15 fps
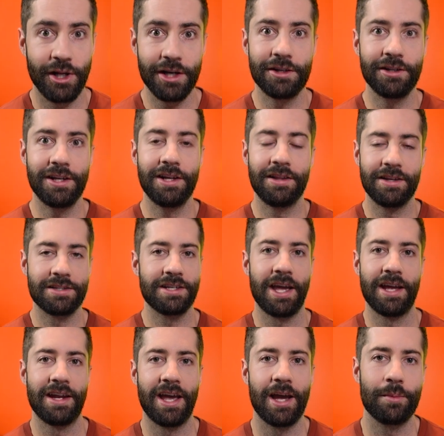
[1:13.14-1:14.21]
luckily this
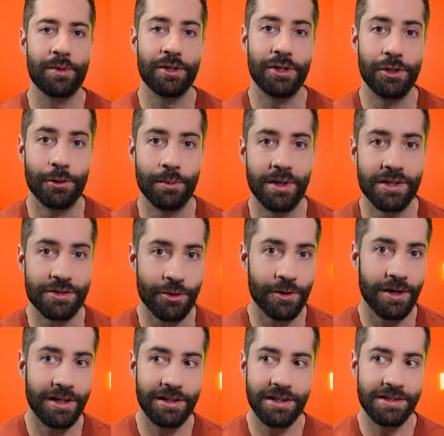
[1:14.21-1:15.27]
can't happen to humans
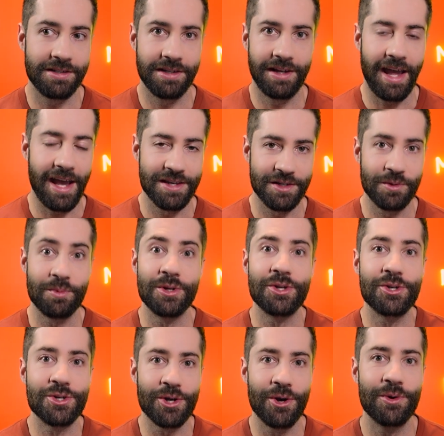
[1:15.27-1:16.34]
or at least it hasn't been
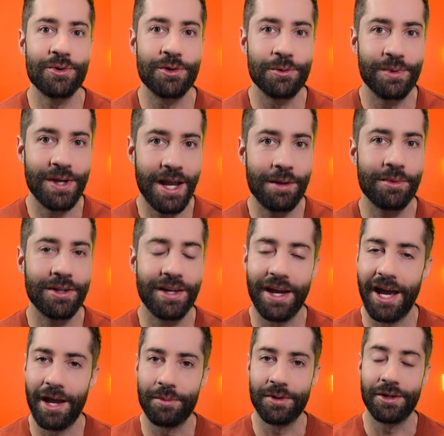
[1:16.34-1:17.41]
shown to be able to
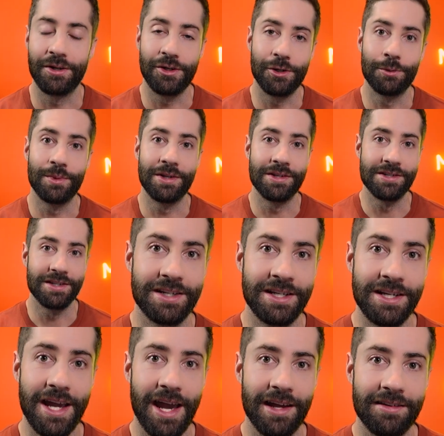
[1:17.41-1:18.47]
happen in humans
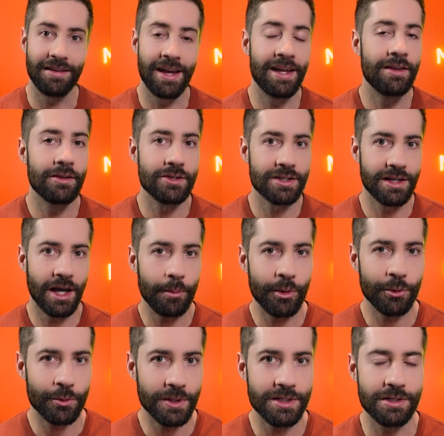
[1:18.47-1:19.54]
yet and there's a couple
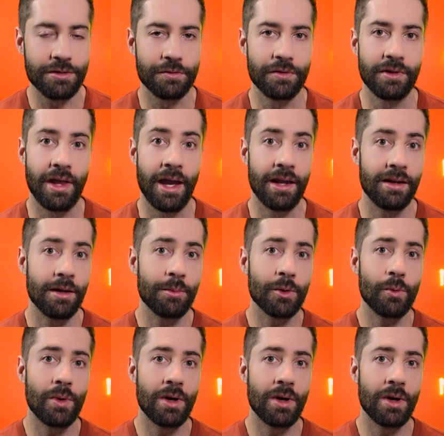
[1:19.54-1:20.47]
of reasons for that number